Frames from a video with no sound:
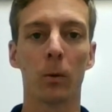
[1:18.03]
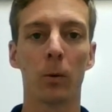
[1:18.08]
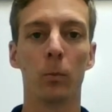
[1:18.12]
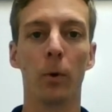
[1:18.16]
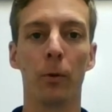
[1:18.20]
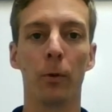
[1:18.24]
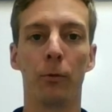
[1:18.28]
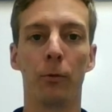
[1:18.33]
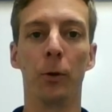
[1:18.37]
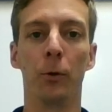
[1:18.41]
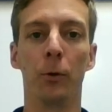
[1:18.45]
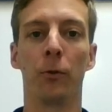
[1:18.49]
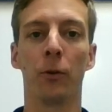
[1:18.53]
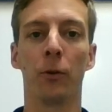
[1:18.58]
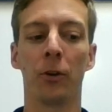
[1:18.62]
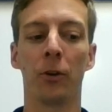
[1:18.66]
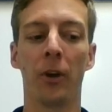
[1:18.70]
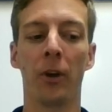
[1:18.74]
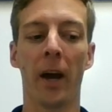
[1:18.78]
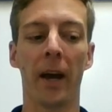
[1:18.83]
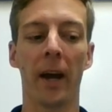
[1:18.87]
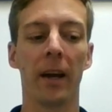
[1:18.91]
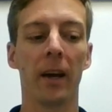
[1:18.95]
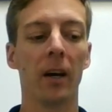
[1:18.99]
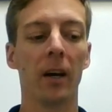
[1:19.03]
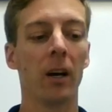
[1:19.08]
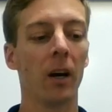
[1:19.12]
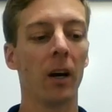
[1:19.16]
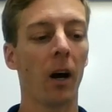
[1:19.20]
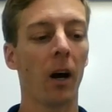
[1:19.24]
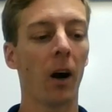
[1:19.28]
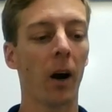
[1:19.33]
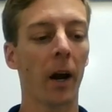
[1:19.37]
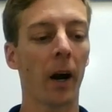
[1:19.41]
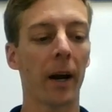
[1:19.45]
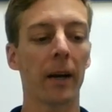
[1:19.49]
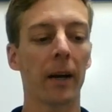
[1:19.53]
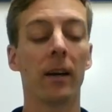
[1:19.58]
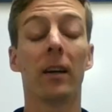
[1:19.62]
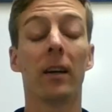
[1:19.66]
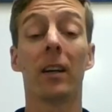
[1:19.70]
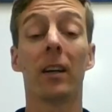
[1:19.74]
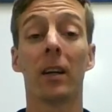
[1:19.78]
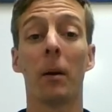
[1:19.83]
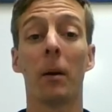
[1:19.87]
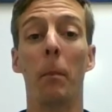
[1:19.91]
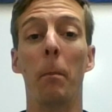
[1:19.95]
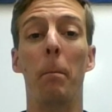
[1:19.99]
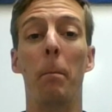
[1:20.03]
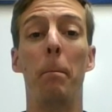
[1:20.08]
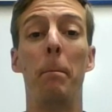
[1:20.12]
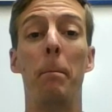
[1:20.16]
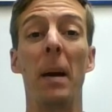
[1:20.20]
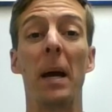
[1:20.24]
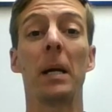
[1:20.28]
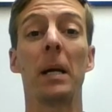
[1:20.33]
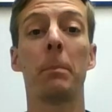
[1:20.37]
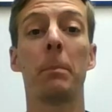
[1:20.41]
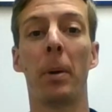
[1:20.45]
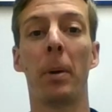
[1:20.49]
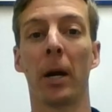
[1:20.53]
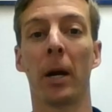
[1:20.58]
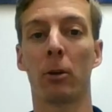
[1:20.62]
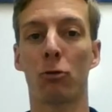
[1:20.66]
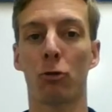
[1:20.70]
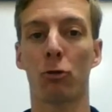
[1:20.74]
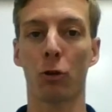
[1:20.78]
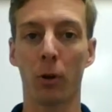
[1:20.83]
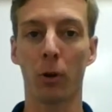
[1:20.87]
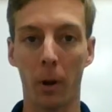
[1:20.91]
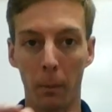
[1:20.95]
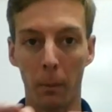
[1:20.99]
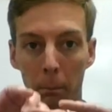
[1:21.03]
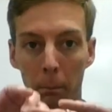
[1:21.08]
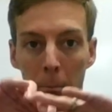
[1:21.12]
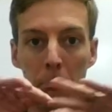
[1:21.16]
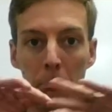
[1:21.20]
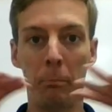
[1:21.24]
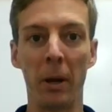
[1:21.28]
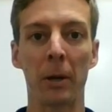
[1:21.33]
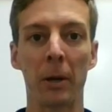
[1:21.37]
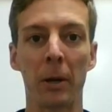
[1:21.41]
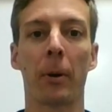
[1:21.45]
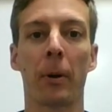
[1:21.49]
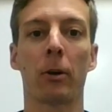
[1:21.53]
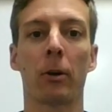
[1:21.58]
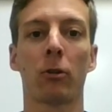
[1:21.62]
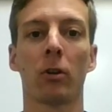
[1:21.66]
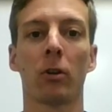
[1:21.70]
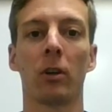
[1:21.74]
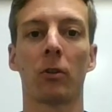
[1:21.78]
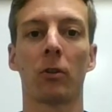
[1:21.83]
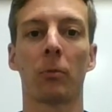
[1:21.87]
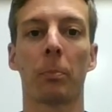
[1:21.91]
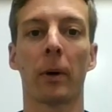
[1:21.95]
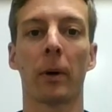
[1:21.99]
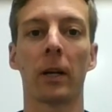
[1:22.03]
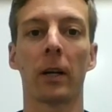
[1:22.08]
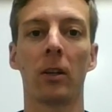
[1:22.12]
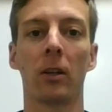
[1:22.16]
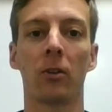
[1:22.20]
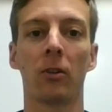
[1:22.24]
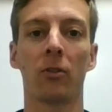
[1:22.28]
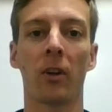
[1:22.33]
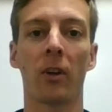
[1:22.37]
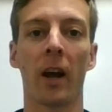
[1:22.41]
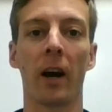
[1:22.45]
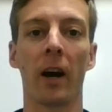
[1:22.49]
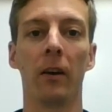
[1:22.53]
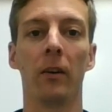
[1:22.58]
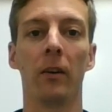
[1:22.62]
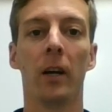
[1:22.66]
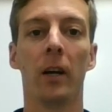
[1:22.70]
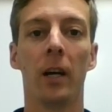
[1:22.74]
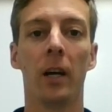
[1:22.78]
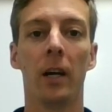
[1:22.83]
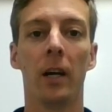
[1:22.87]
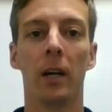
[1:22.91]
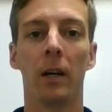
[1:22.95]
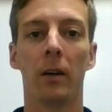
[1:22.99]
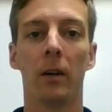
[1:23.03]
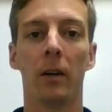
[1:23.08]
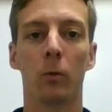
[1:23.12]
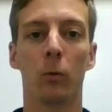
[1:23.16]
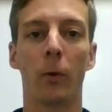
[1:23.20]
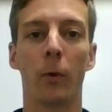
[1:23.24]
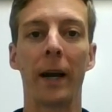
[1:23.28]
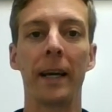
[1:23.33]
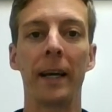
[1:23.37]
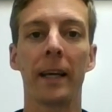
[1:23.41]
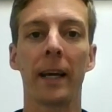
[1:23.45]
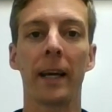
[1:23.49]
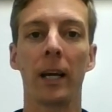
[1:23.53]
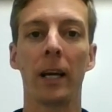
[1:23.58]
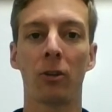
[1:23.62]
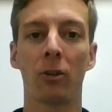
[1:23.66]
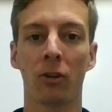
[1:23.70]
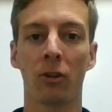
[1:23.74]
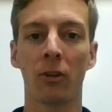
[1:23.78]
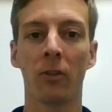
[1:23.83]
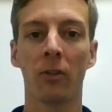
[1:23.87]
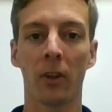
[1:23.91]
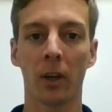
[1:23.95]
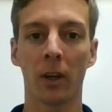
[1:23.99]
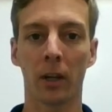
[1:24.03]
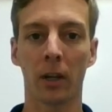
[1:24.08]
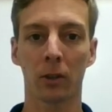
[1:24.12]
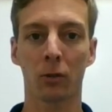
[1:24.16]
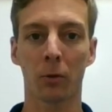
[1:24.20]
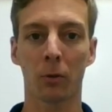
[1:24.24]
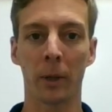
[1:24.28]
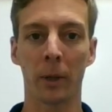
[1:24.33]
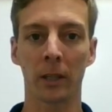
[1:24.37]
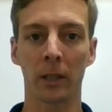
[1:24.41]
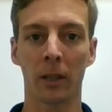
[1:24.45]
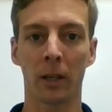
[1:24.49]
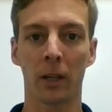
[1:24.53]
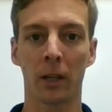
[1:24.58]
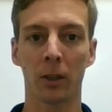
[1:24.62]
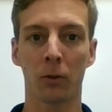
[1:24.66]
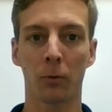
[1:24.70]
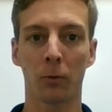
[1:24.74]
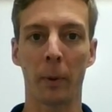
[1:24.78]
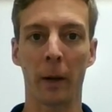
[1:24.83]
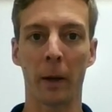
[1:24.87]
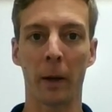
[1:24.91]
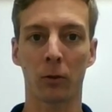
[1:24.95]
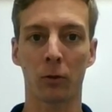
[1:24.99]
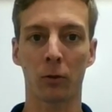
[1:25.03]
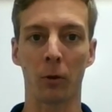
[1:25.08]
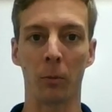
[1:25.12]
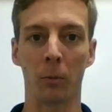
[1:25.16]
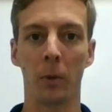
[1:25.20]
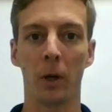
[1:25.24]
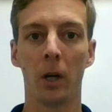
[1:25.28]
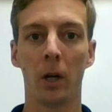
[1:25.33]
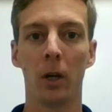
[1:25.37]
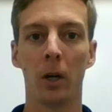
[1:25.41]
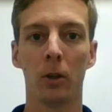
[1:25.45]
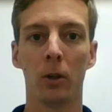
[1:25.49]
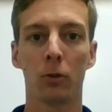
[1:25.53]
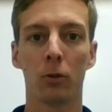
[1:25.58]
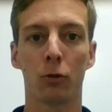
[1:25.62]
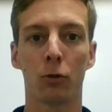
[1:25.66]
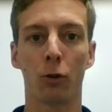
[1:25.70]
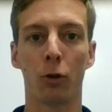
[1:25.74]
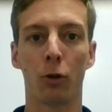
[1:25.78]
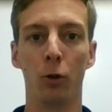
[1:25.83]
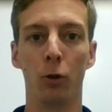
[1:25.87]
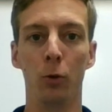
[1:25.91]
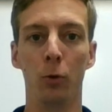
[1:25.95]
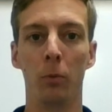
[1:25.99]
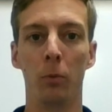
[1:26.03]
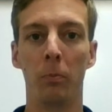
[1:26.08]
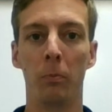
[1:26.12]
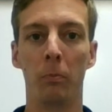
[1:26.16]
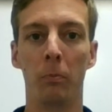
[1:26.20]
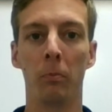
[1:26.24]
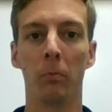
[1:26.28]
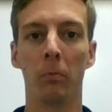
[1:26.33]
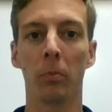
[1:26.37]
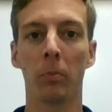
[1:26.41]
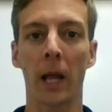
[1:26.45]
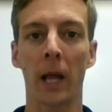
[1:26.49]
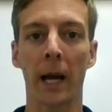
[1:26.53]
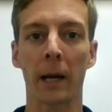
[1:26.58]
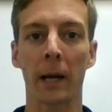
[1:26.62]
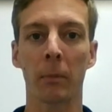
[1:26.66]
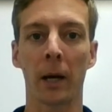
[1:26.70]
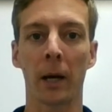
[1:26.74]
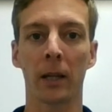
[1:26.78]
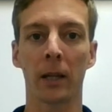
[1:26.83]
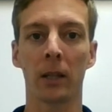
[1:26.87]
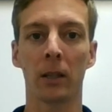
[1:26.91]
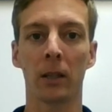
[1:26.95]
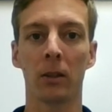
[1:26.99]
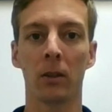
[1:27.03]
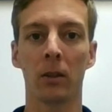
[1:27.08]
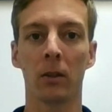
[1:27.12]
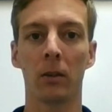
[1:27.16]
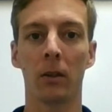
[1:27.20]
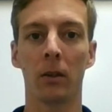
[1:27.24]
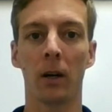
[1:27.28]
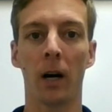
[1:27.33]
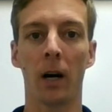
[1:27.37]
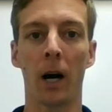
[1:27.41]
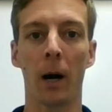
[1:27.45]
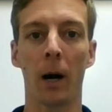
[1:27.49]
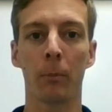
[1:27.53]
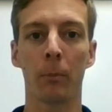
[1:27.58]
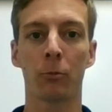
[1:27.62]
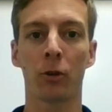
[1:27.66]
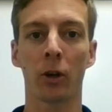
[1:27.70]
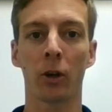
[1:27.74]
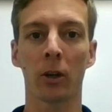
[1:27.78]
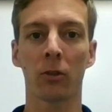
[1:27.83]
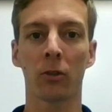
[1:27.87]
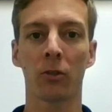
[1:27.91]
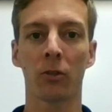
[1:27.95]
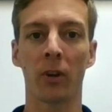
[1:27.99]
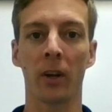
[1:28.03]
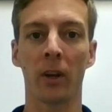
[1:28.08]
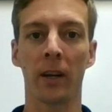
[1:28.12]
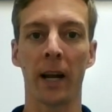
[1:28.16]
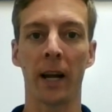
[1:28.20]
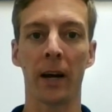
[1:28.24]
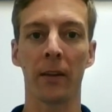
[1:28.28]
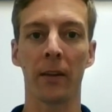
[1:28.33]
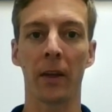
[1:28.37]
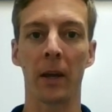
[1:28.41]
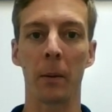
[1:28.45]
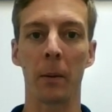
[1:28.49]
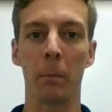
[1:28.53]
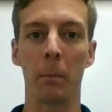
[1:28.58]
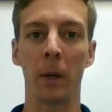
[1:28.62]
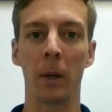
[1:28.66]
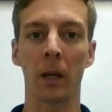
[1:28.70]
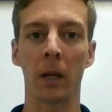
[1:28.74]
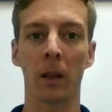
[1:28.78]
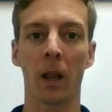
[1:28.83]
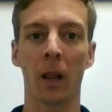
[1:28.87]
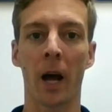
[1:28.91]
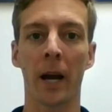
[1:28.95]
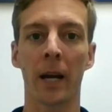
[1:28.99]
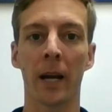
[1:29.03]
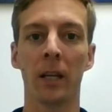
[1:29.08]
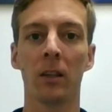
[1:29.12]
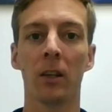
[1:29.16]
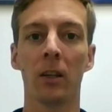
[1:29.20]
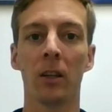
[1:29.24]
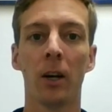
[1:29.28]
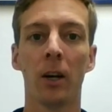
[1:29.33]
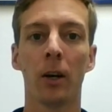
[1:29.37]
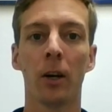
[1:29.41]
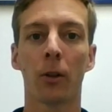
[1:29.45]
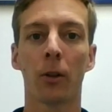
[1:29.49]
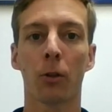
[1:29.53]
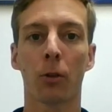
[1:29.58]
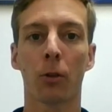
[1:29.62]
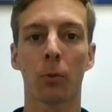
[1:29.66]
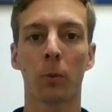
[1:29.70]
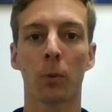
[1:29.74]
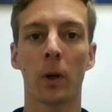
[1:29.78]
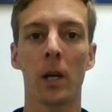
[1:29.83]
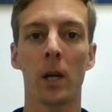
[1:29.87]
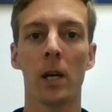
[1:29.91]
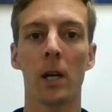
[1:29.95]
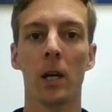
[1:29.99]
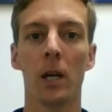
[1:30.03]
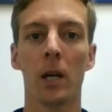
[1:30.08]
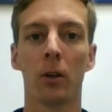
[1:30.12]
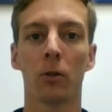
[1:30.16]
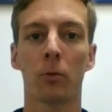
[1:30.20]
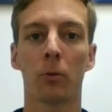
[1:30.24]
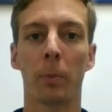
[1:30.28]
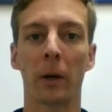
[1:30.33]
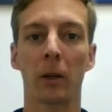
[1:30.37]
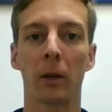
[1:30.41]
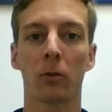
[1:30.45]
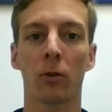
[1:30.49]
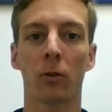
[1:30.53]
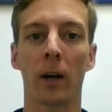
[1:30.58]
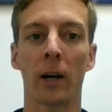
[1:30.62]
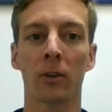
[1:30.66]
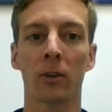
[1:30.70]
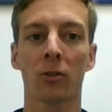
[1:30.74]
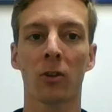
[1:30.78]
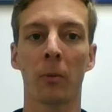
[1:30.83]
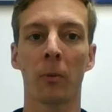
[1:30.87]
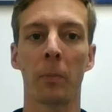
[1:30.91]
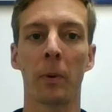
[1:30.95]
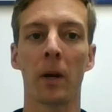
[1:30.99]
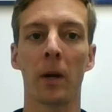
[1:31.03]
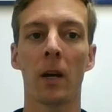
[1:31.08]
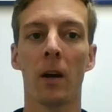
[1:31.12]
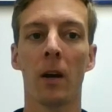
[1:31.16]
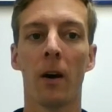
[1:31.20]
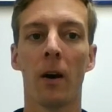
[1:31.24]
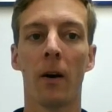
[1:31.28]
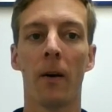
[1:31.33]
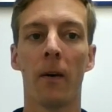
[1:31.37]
Review for today. All right. Big picture. Big picture. Let's break this down. Radiation, the electromagnetic spectrum Two, black body objects and how they emit light. Three, spectroscopy.